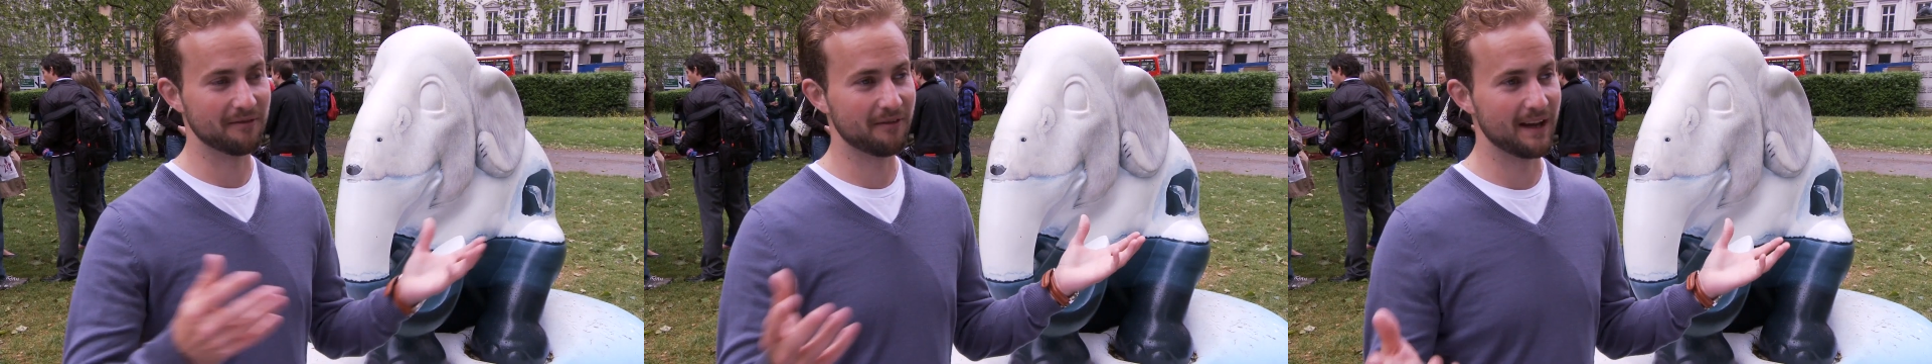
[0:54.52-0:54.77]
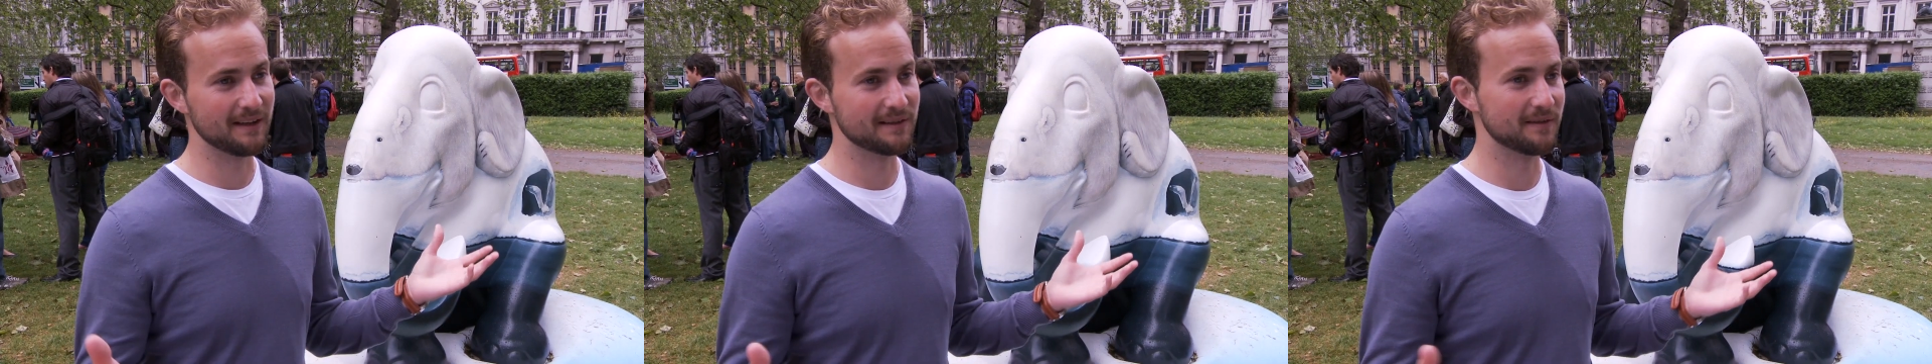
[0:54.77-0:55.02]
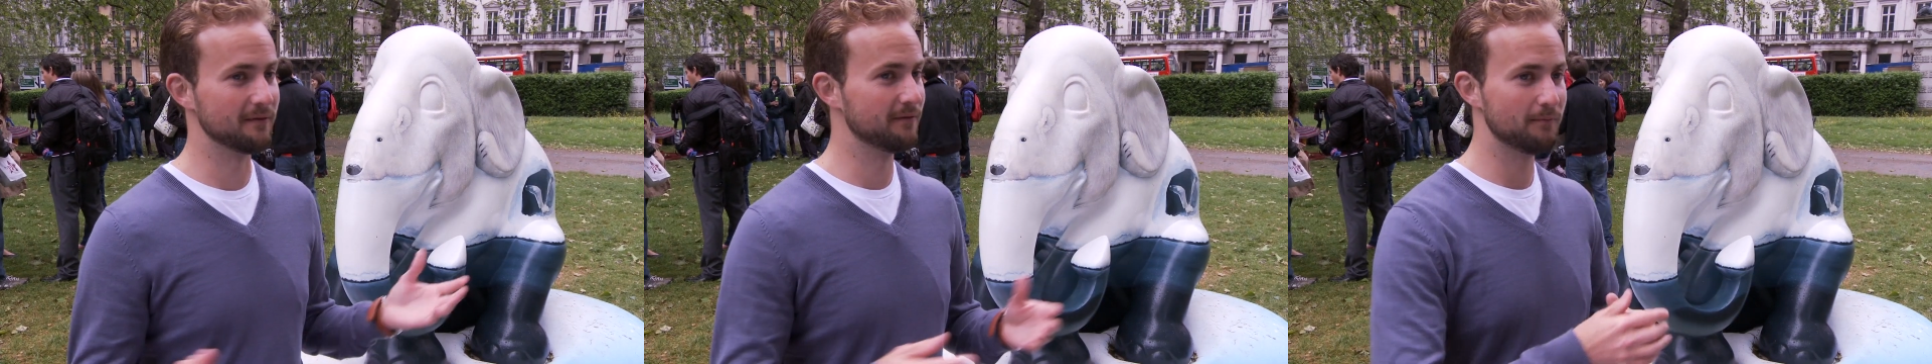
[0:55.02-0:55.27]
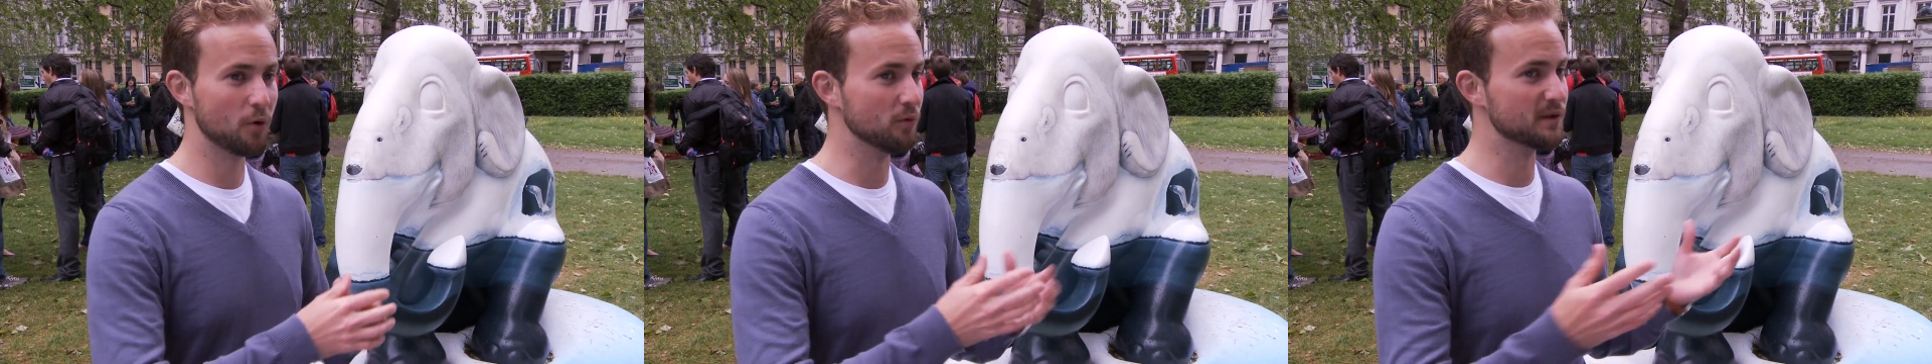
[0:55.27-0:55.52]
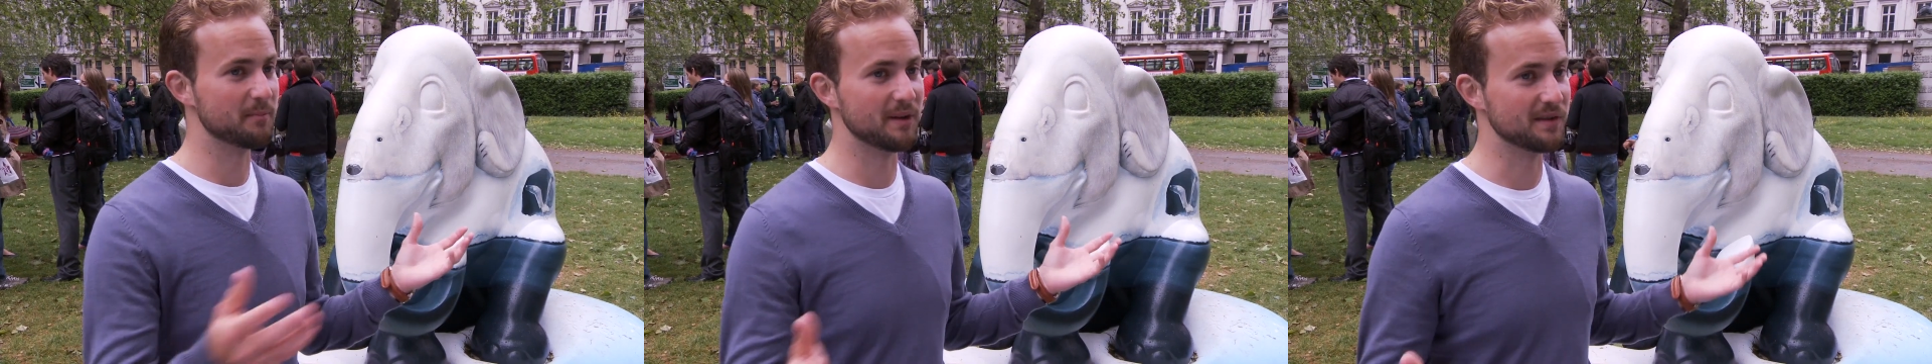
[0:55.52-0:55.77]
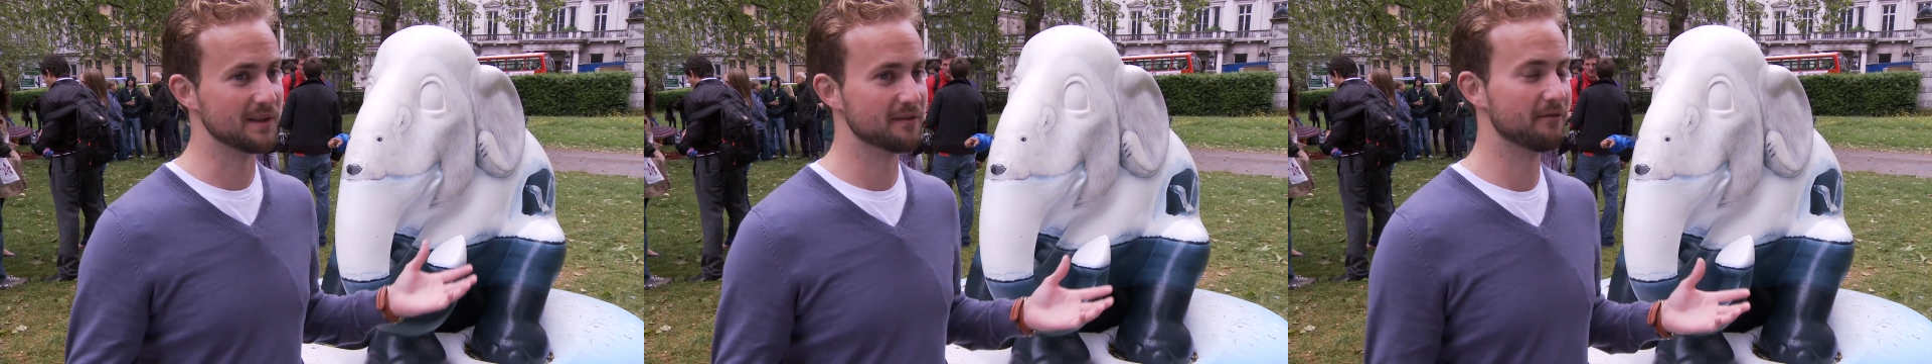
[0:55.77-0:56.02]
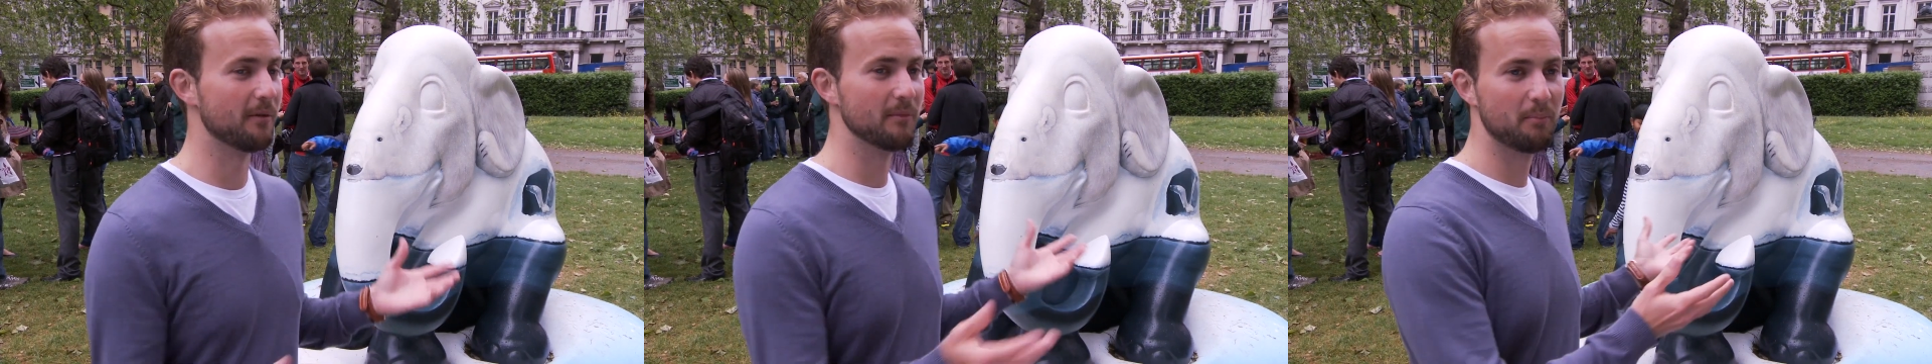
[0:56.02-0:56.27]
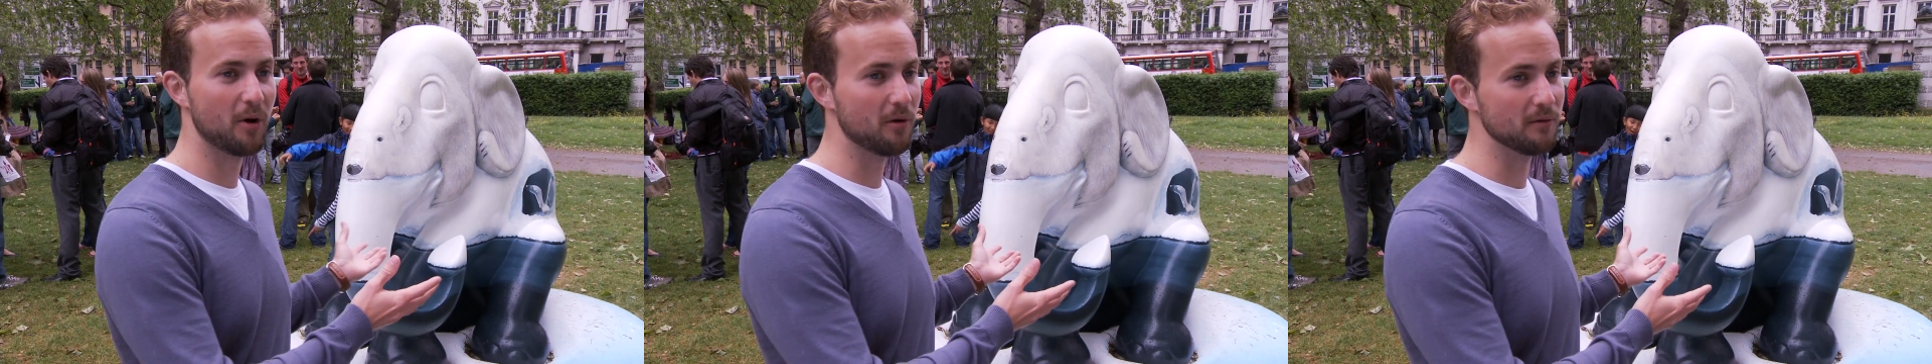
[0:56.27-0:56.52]
the fates of all species from
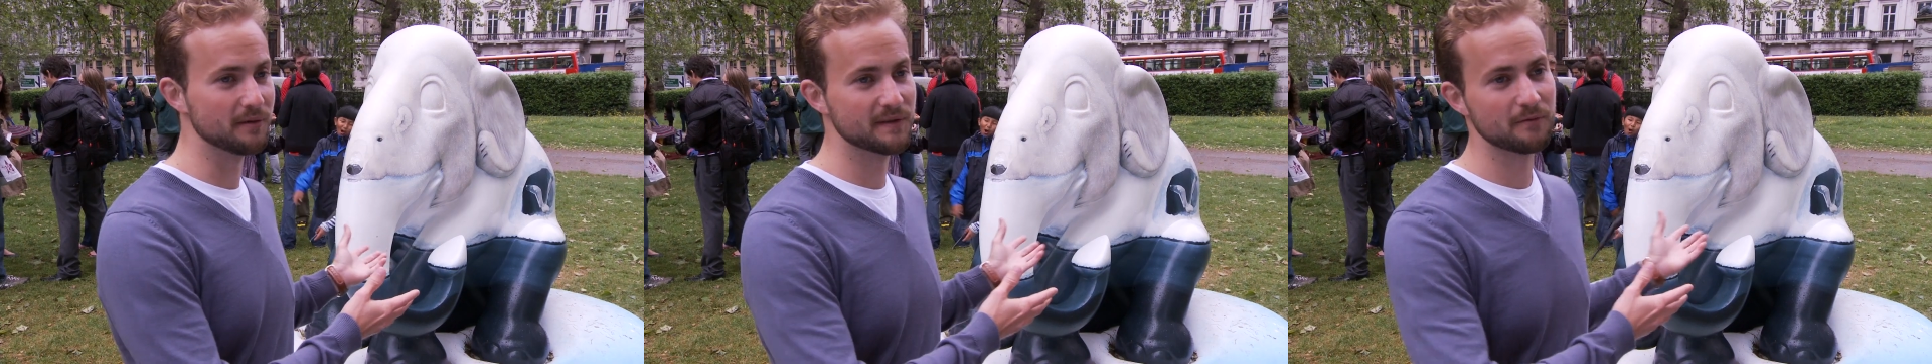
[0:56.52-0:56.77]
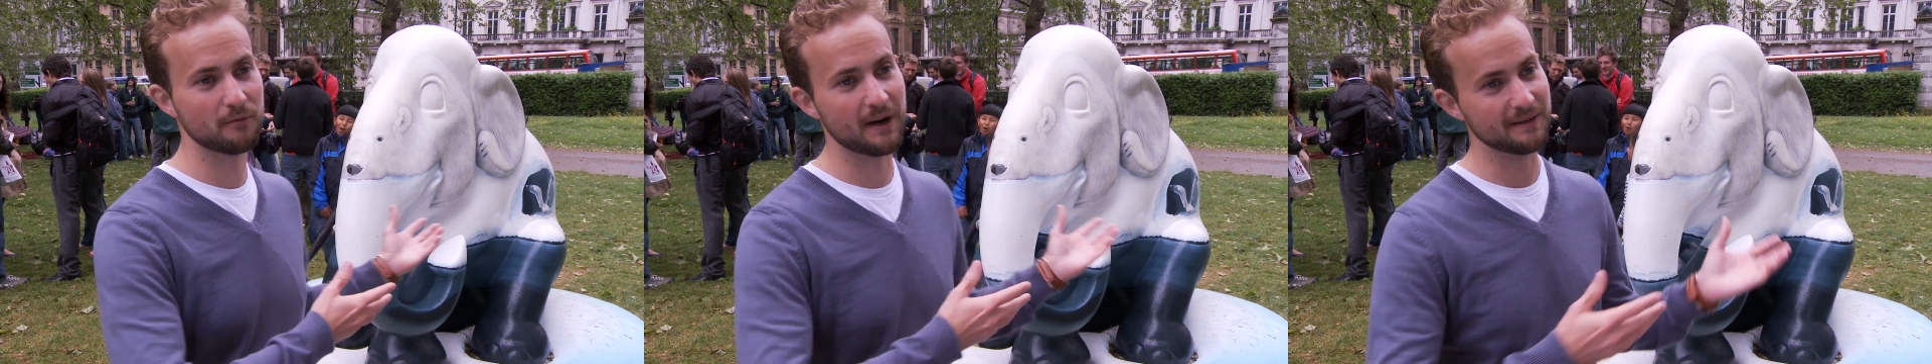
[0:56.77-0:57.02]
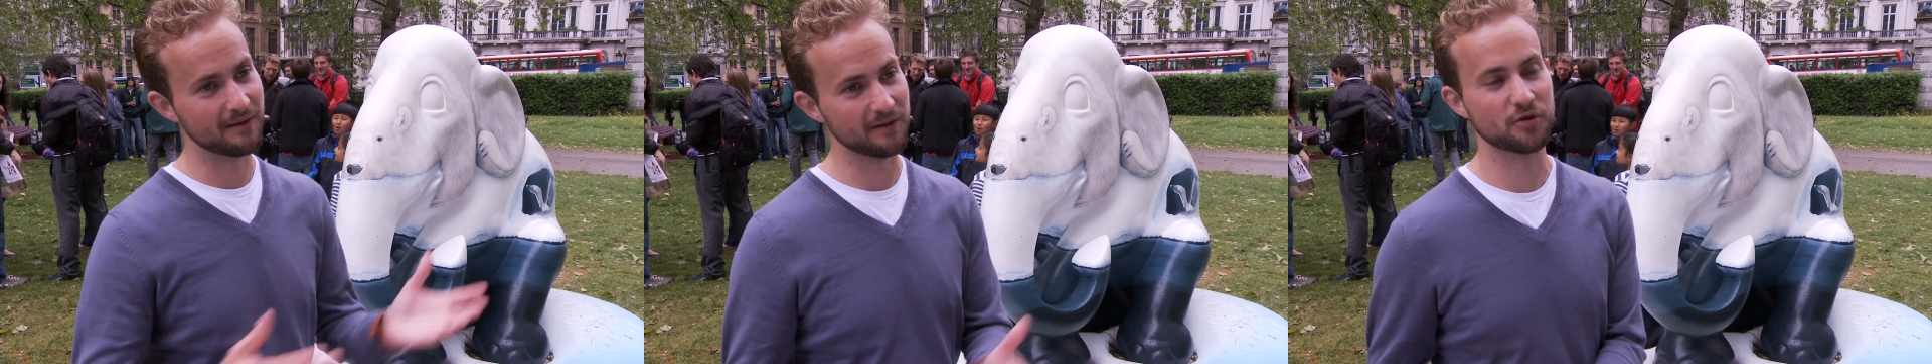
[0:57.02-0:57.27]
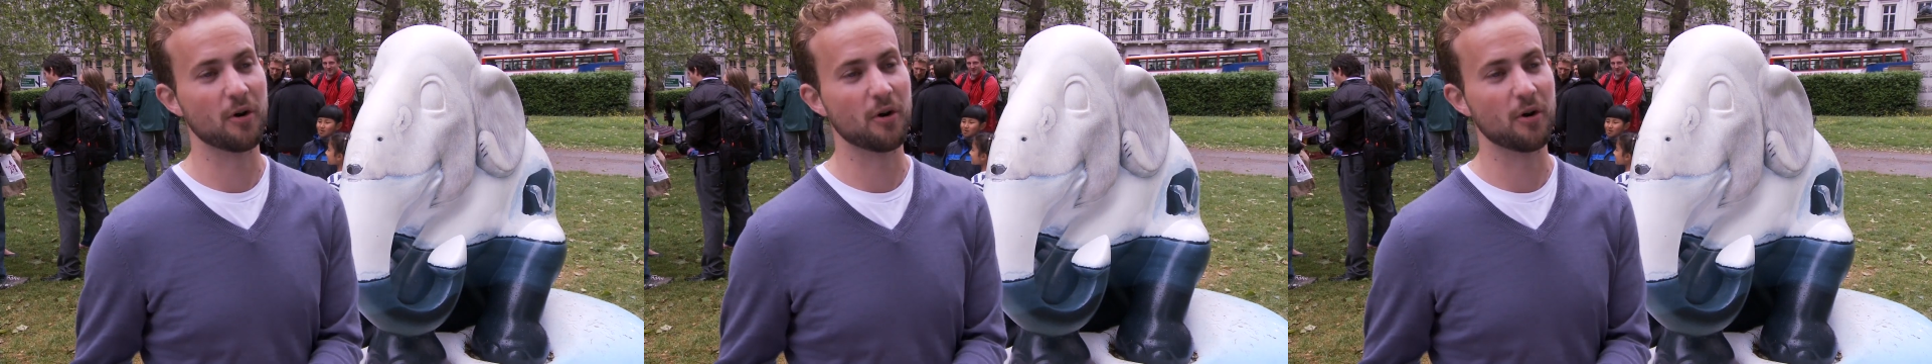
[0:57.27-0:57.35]
the poles right to the